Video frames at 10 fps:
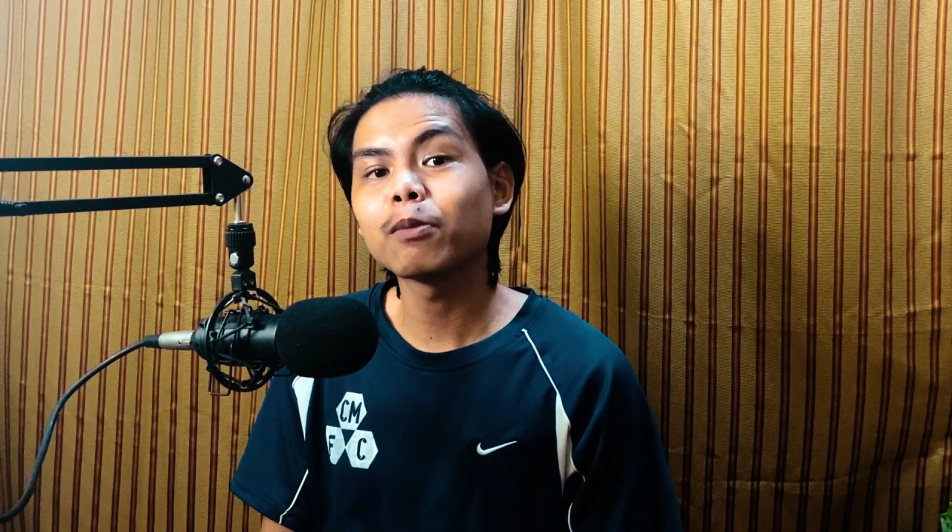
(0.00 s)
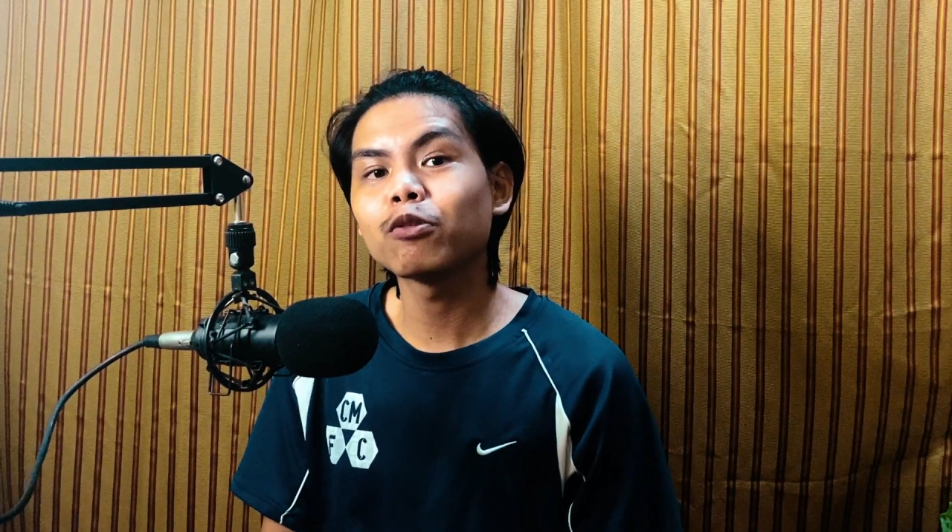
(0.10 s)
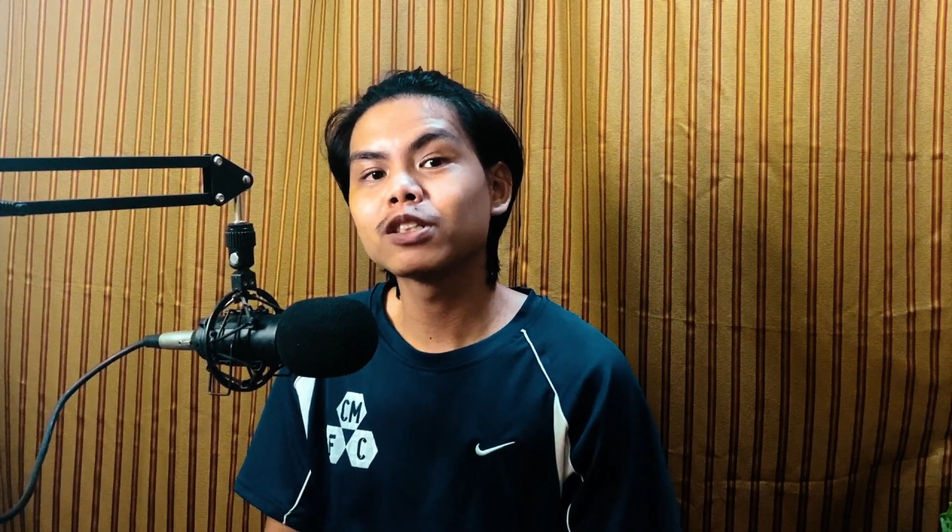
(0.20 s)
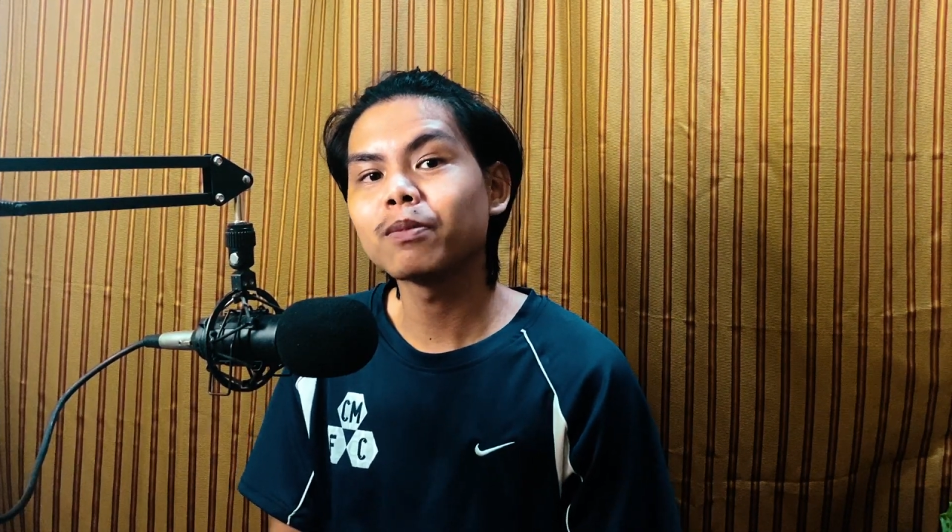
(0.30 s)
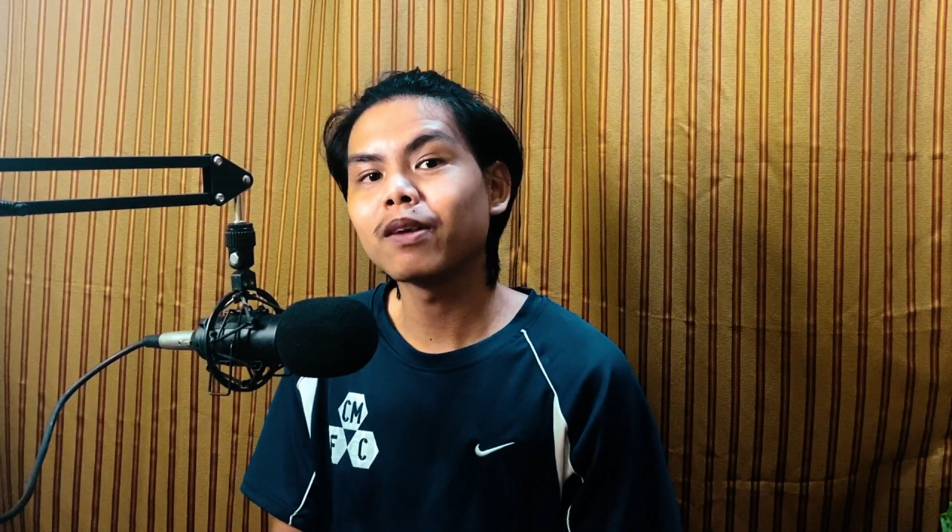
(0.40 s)

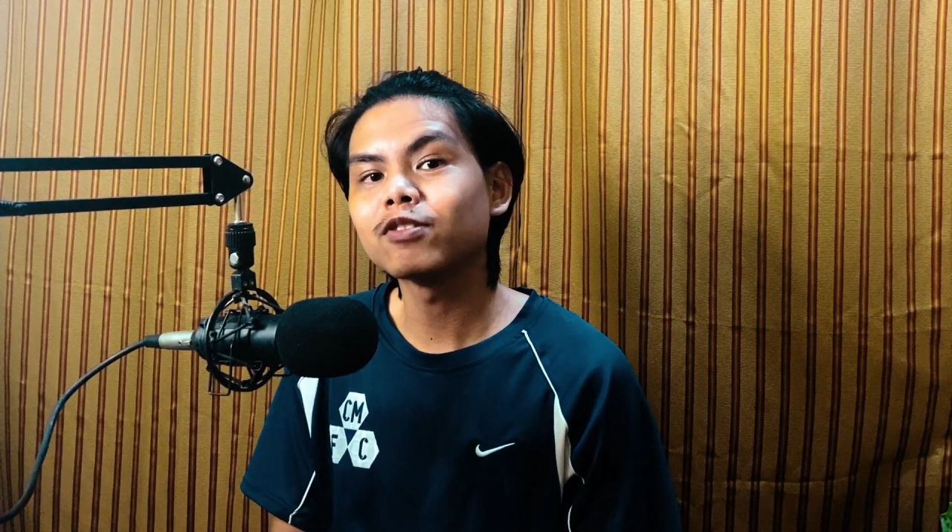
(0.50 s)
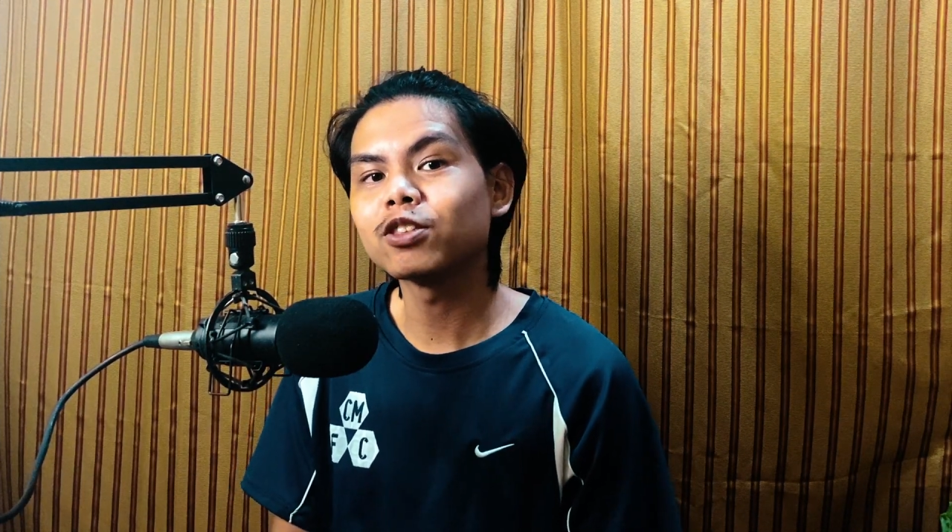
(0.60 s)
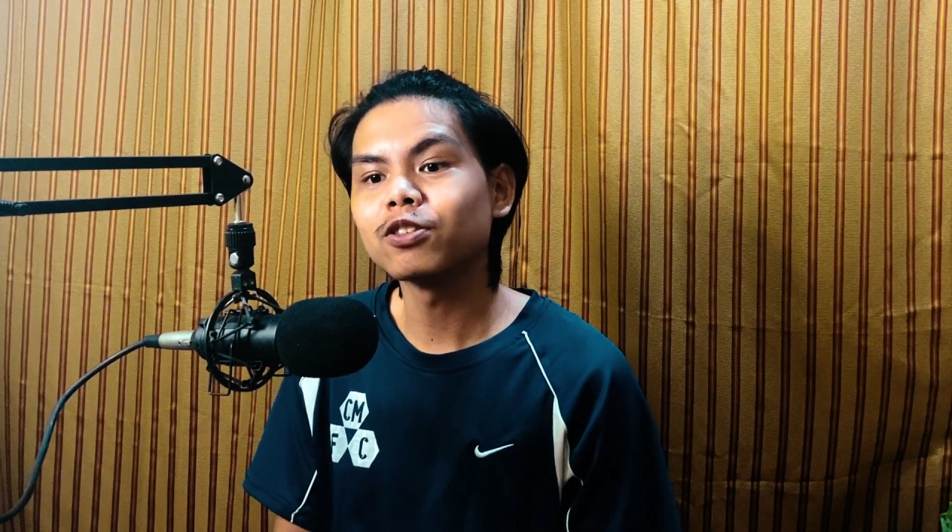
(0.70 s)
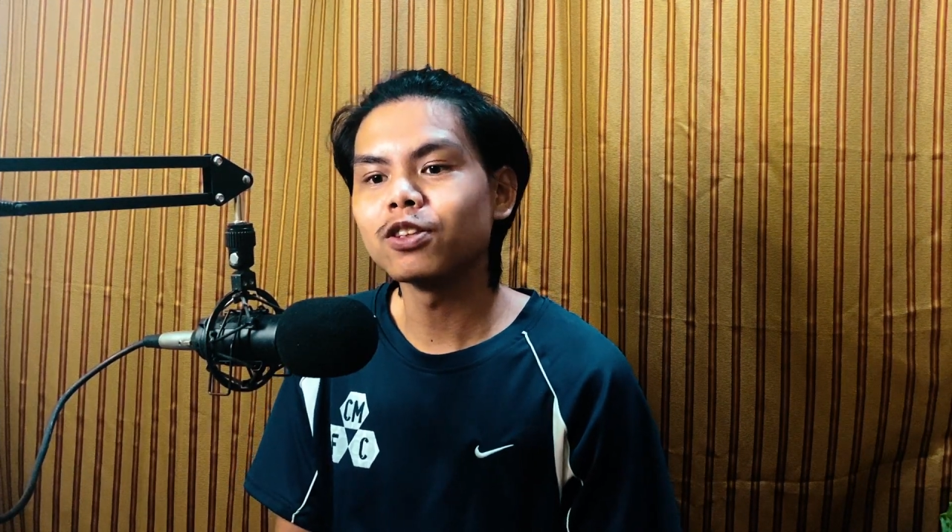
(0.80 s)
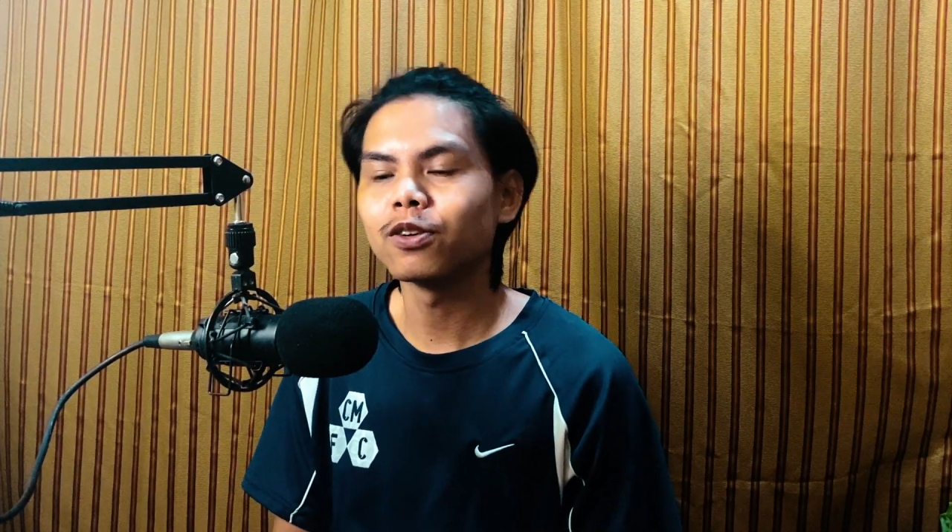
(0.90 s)
Prism Live
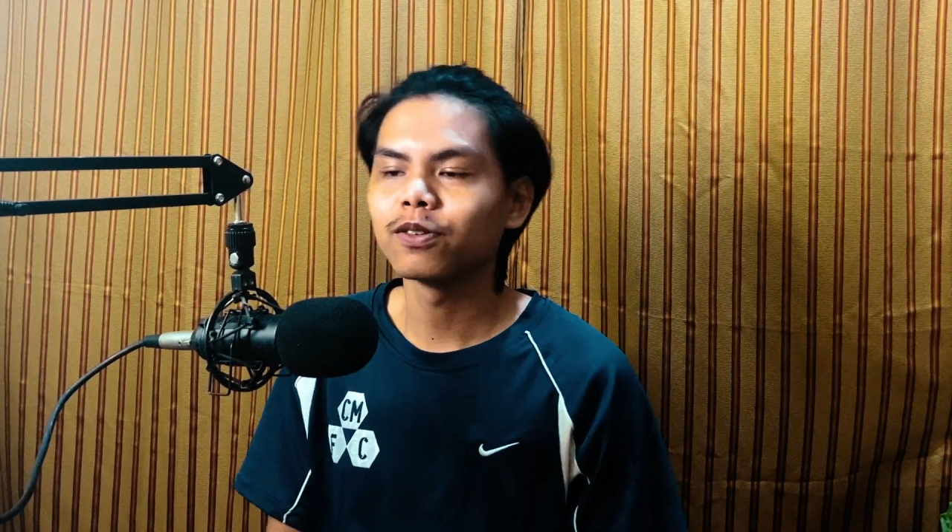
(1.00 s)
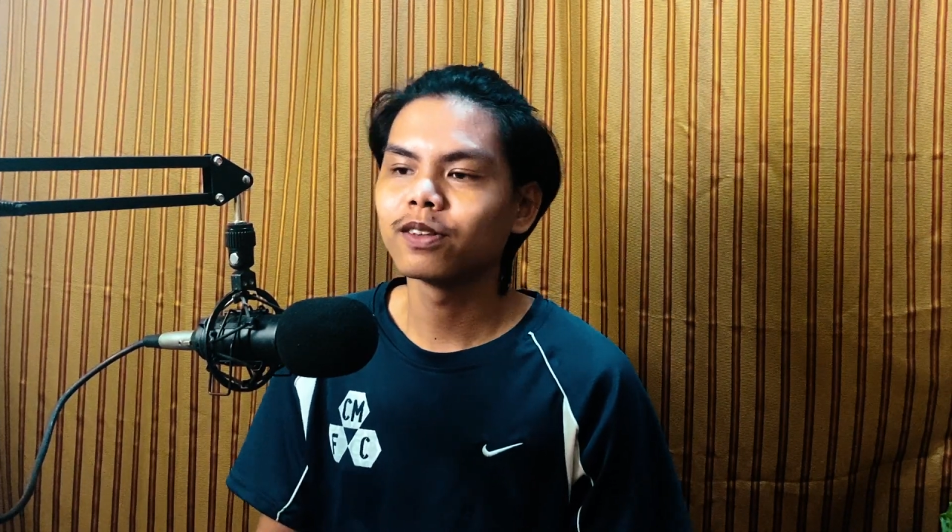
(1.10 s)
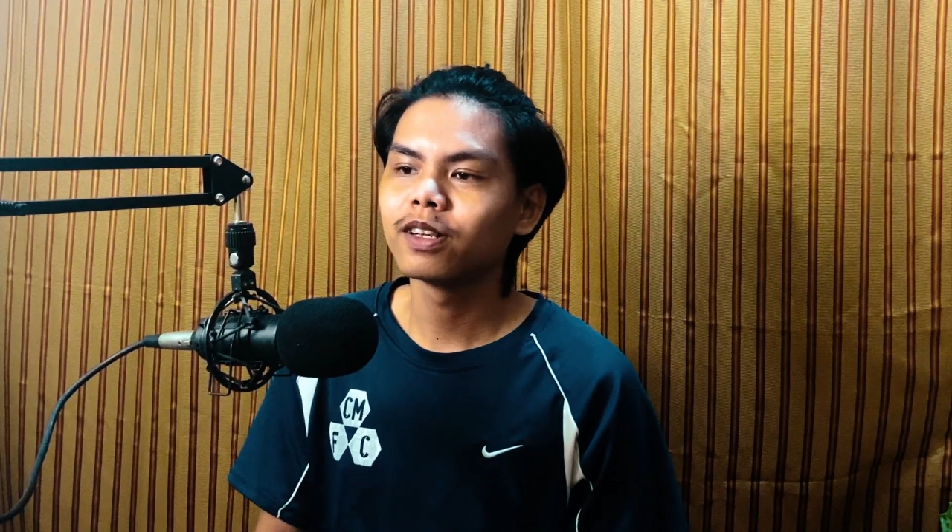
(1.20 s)
Studio.